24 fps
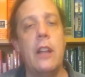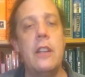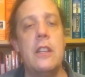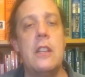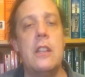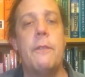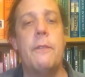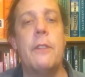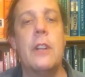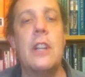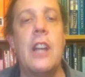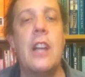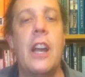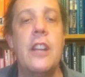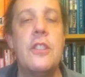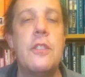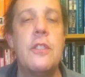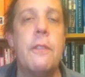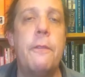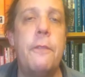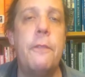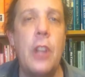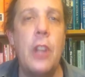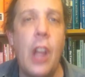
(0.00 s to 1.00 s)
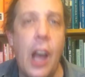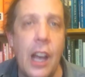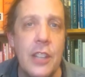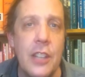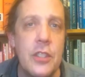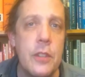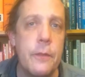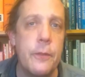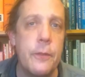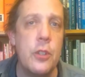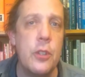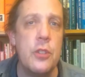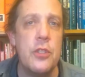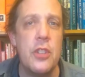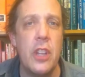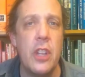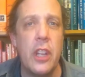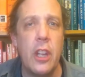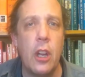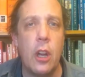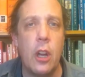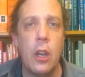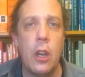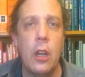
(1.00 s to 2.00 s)
different kinds of philosophers
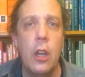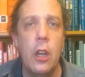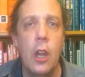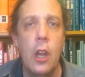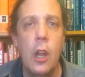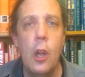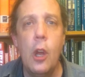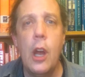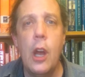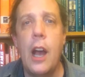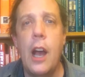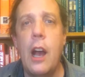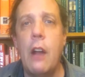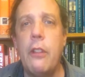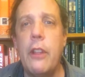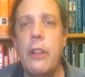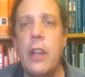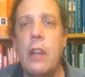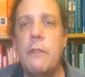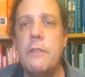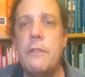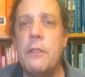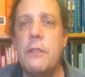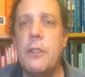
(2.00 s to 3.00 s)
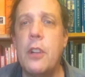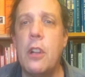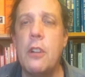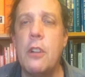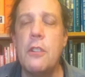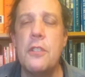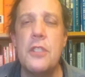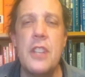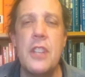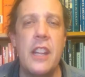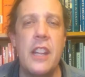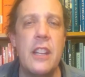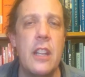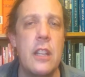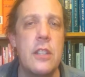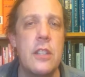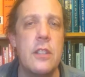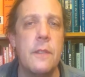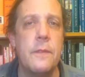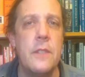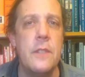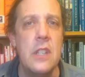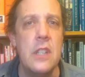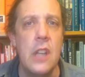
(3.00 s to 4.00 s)
they are, how they have different understandings
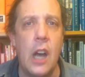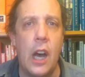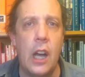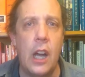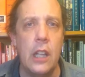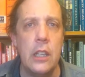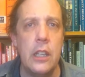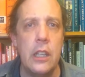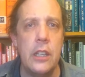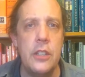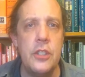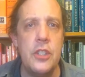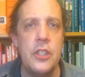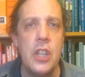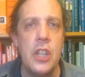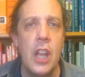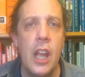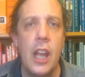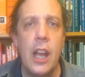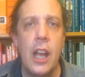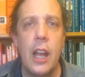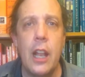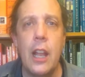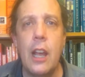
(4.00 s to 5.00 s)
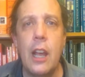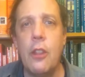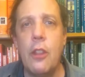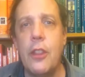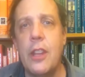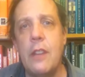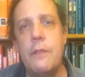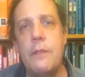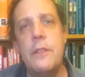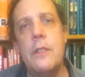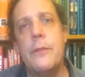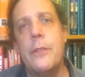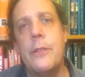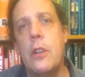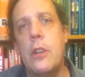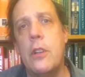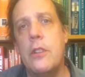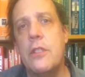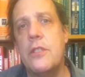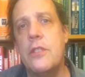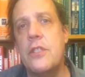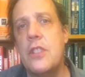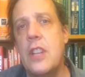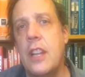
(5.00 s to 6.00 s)
of knowledge, and how they have different
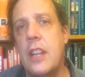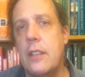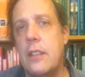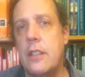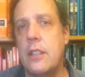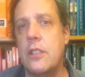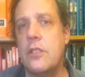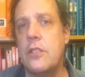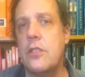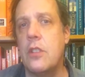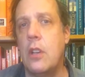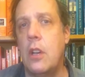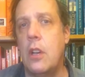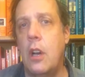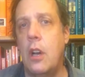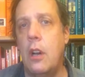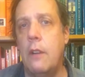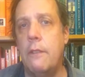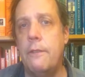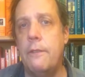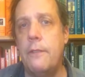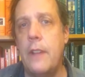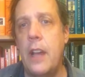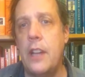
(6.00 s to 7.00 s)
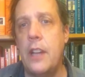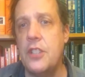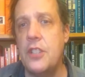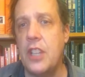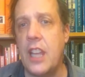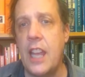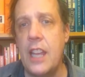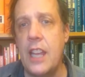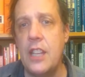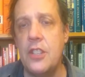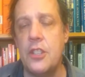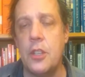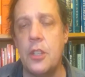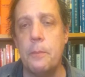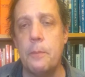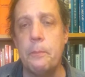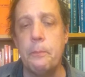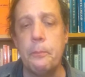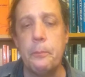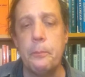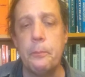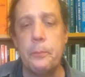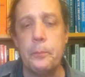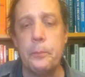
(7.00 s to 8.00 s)
understandings of education
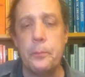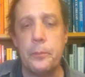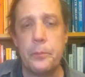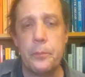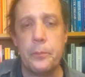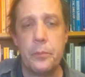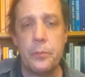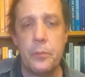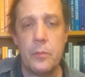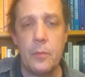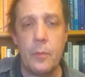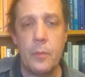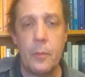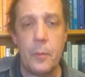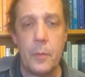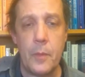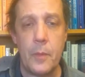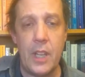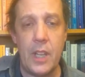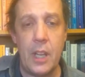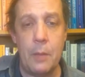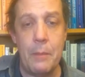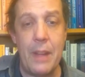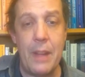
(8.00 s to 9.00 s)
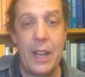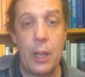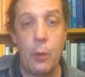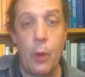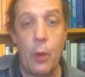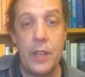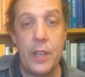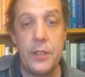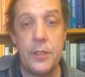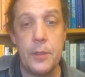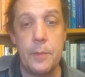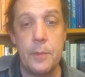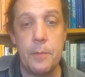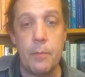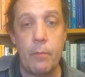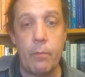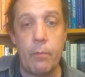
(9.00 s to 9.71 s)
in many ways.